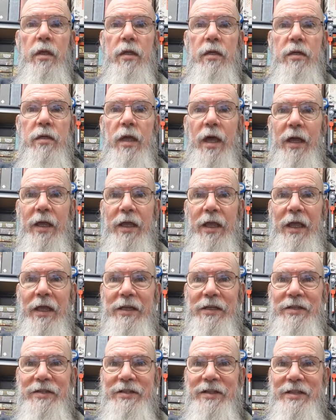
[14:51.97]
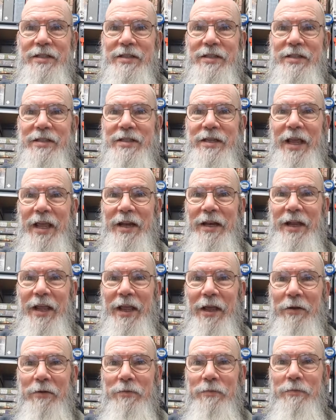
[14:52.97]
dark colours doesn't stand
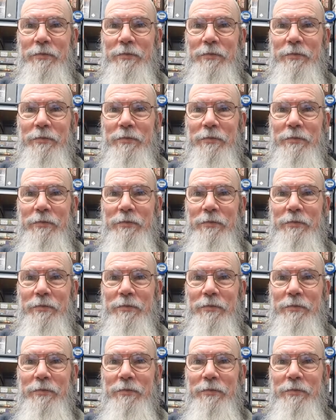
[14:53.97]
out.